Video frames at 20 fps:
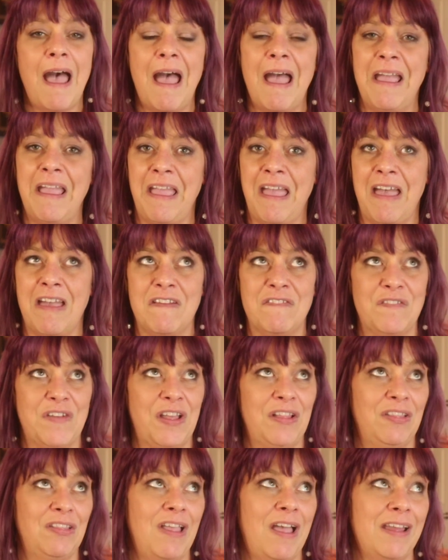I have
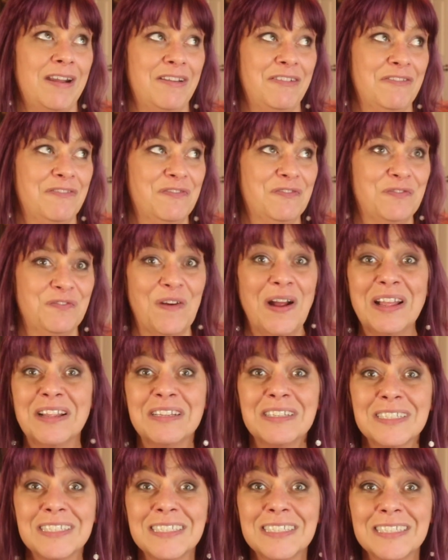a lot of
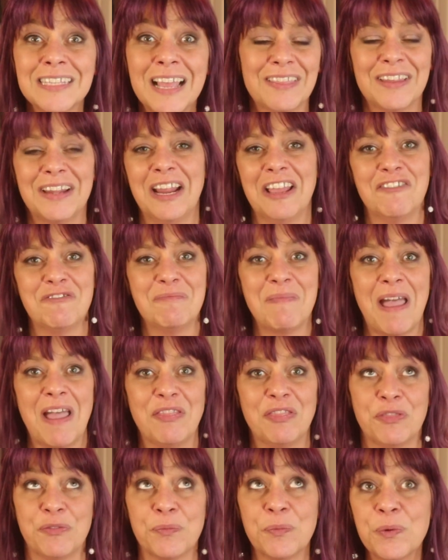friends that I've met
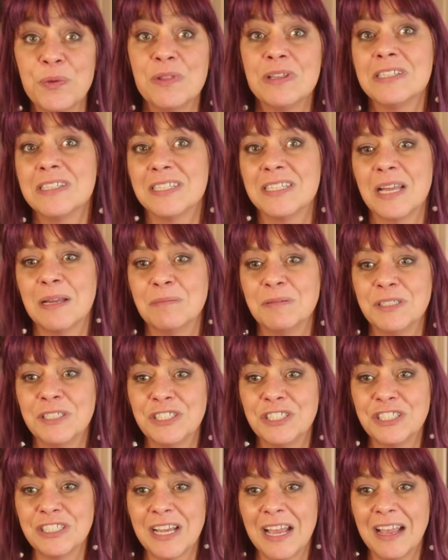through the
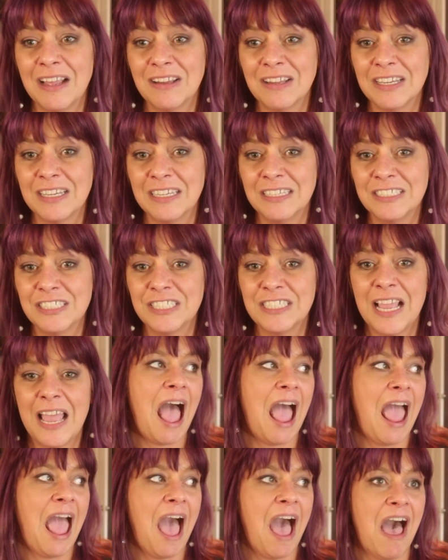Steps Challenge.
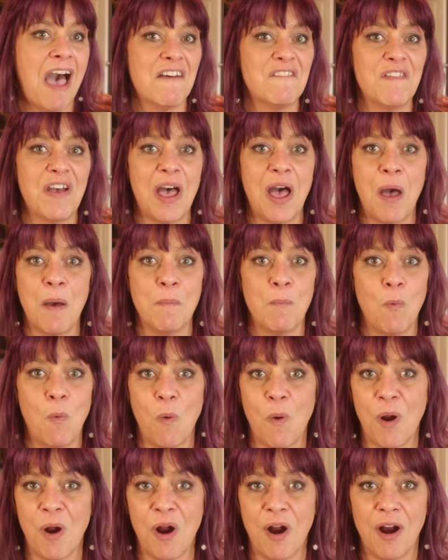I have a
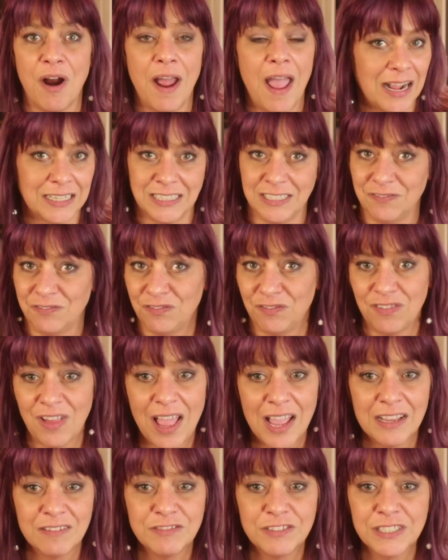more active
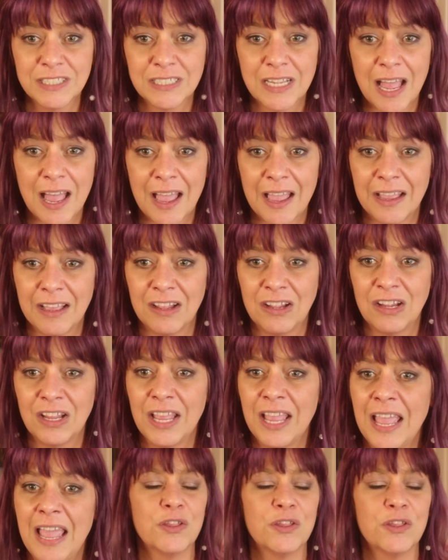lifestyle.